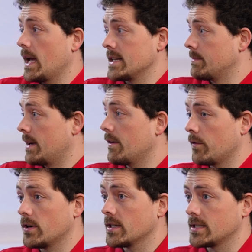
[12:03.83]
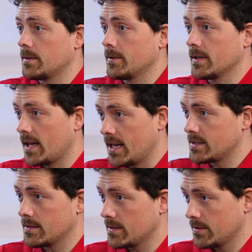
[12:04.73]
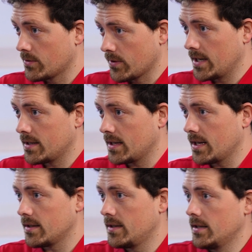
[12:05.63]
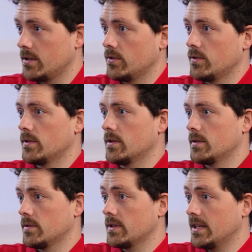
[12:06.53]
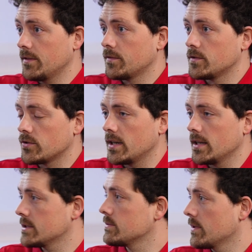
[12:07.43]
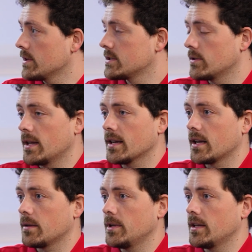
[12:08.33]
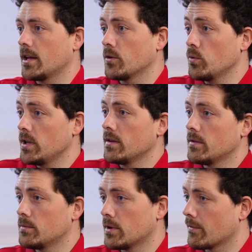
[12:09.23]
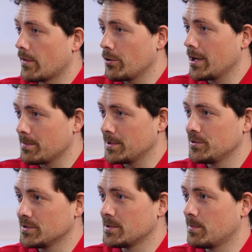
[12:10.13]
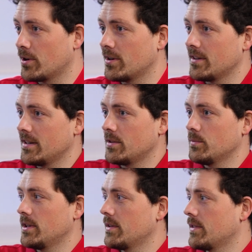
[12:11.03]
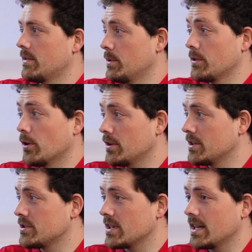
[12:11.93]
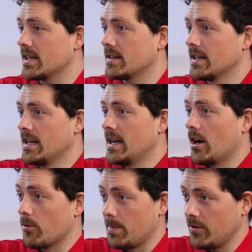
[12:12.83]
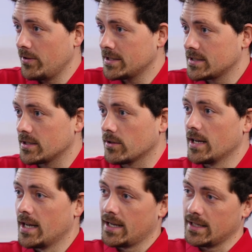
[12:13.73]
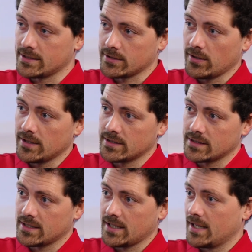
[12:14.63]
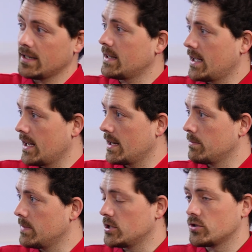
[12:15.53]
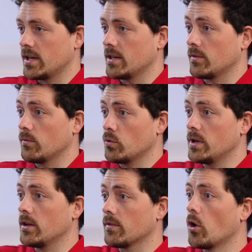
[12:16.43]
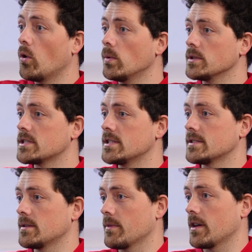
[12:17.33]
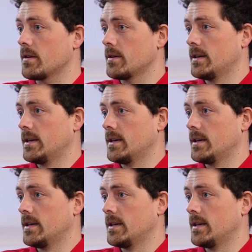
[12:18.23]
SMA, for example, has a great entity to give trainings with the Solar Academy, and we were very happy to support it with knowledge and our batteries. So installers can be trained really on the whole system there.